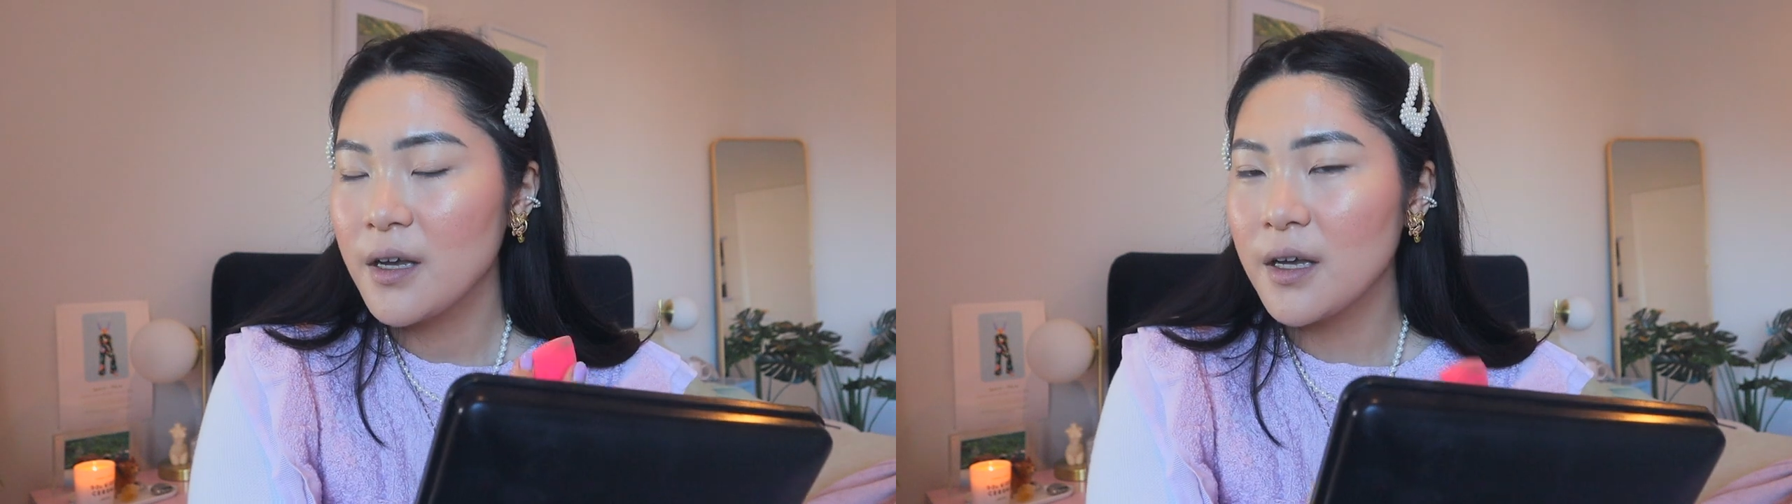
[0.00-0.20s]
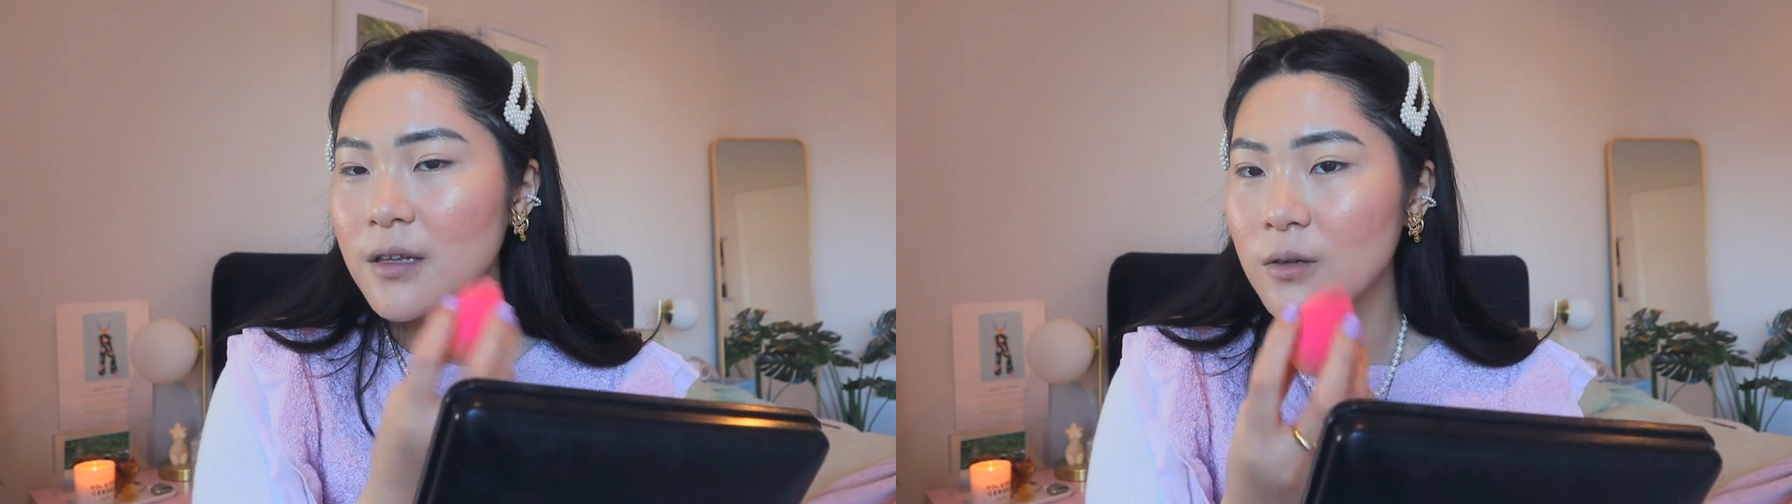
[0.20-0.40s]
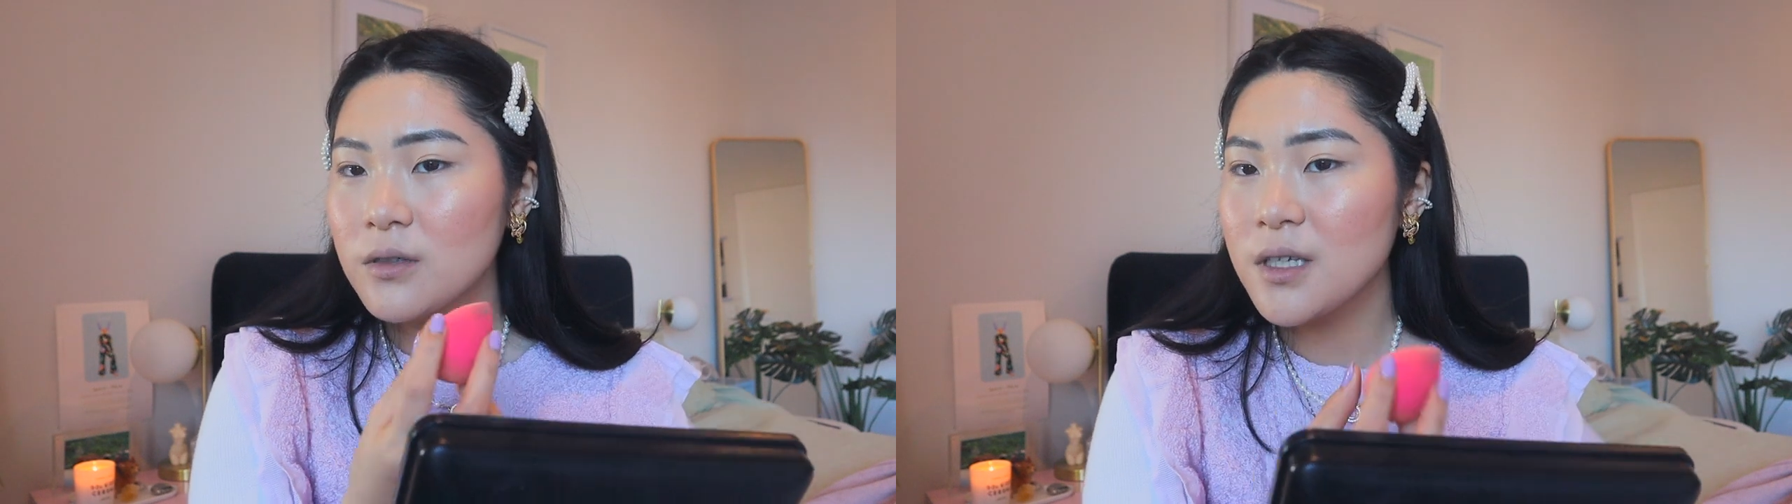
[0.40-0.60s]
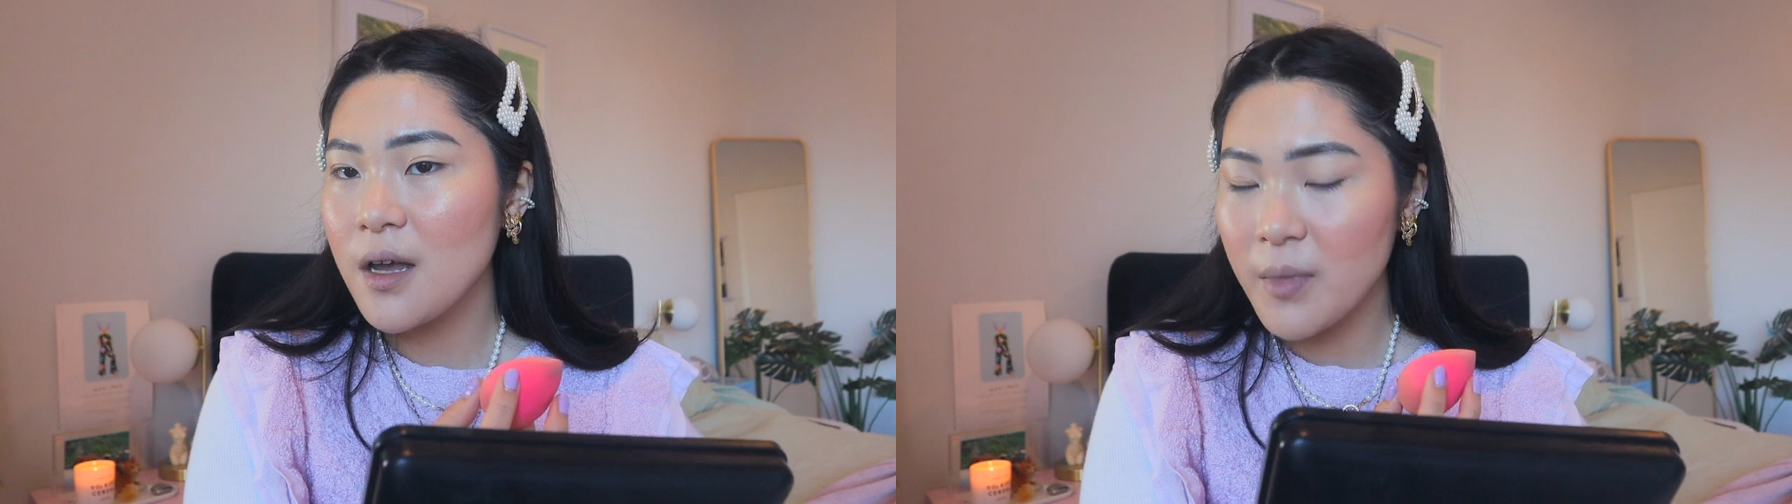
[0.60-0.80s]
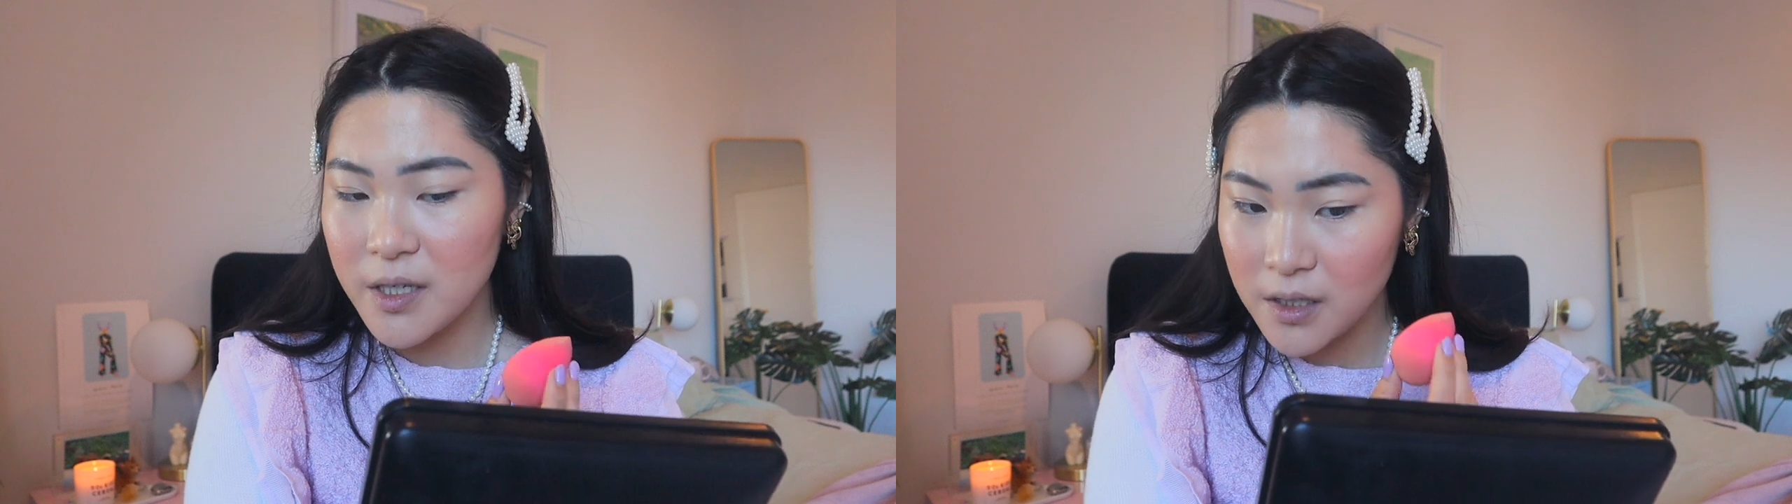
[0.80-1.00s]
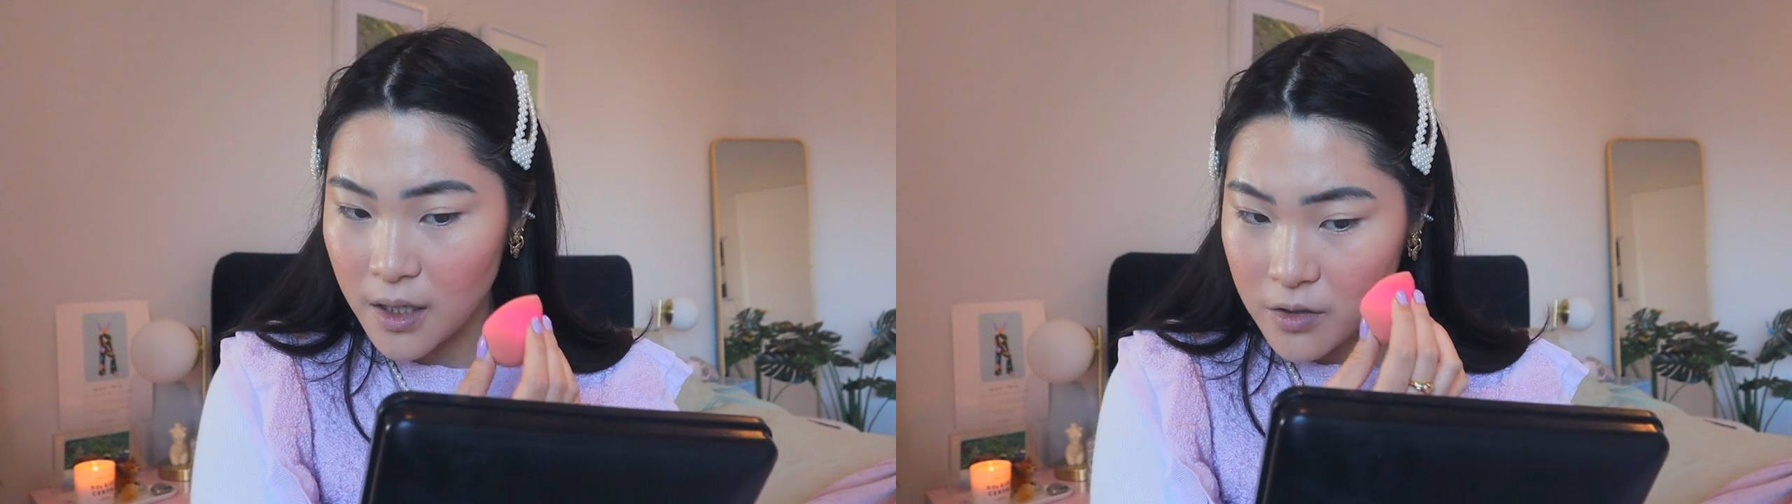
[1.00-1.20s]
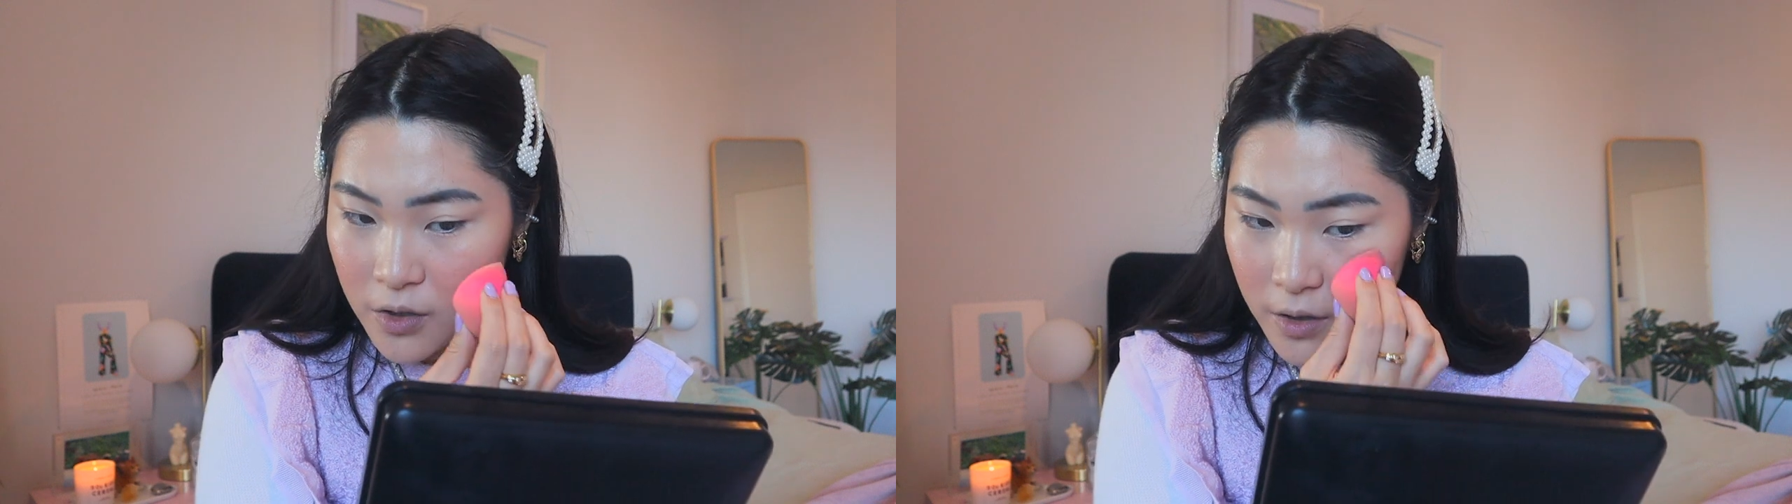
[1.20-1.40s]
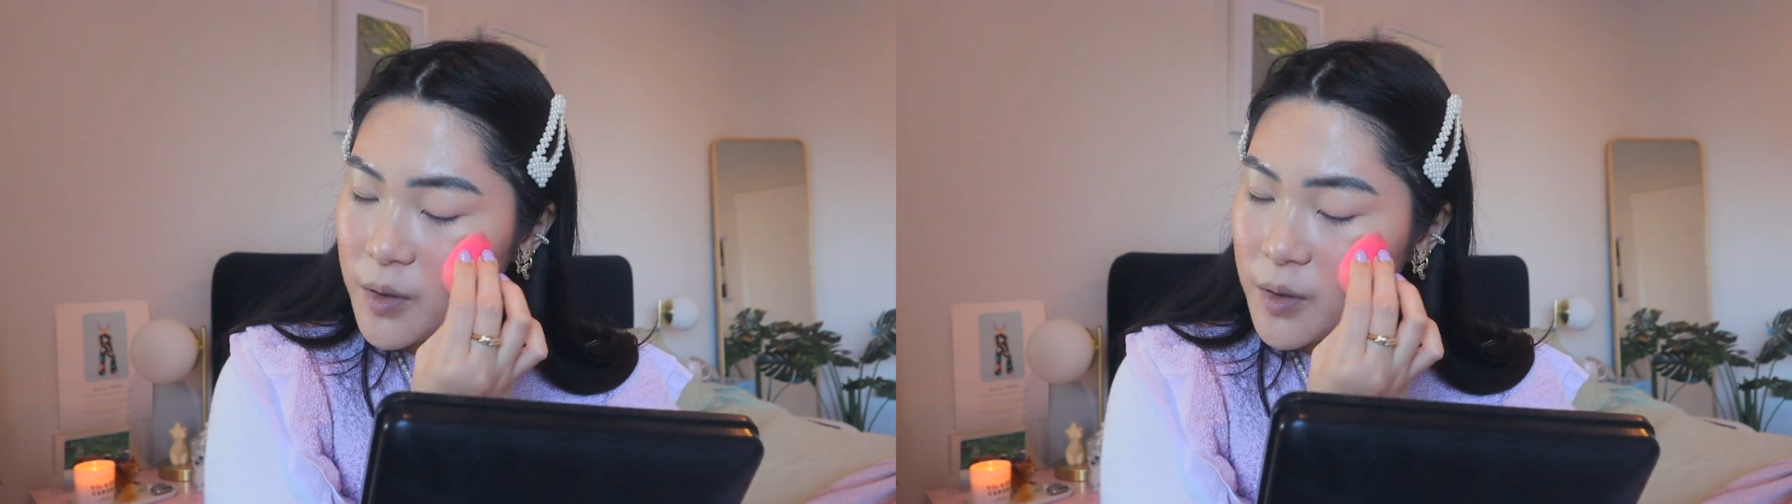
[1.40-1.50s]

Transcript: it looks like my skin tone.